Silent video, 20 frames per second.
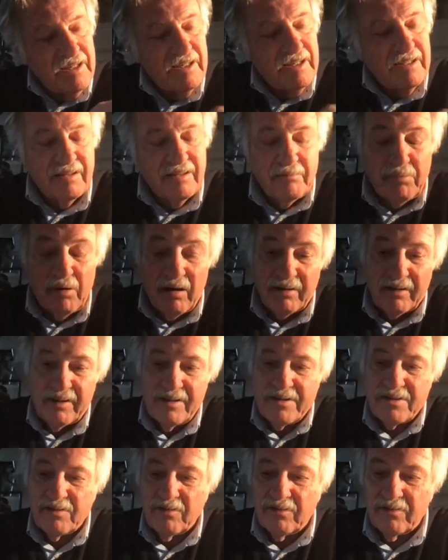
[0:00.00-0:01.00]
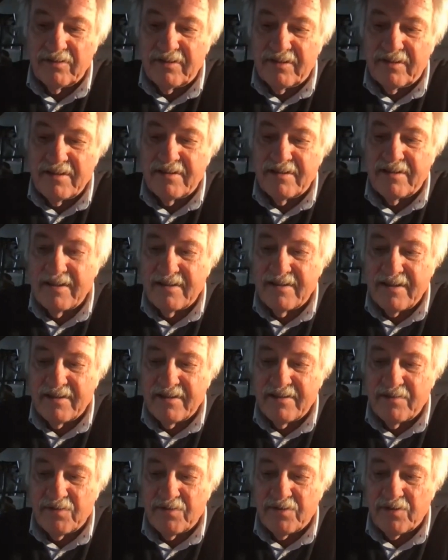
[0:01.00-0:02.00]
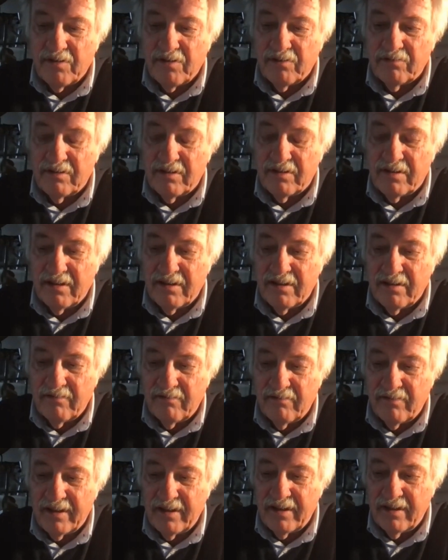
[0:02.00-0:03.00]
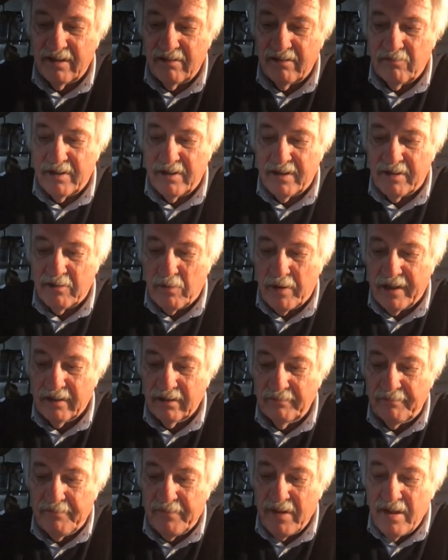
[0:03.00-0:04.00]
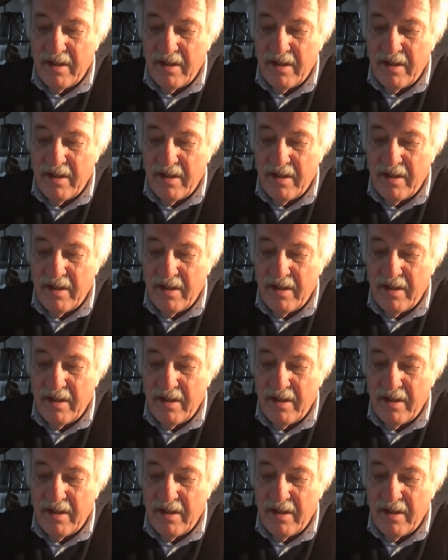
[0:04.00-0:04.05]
in the Parkinson's disease, as you showed very, very well.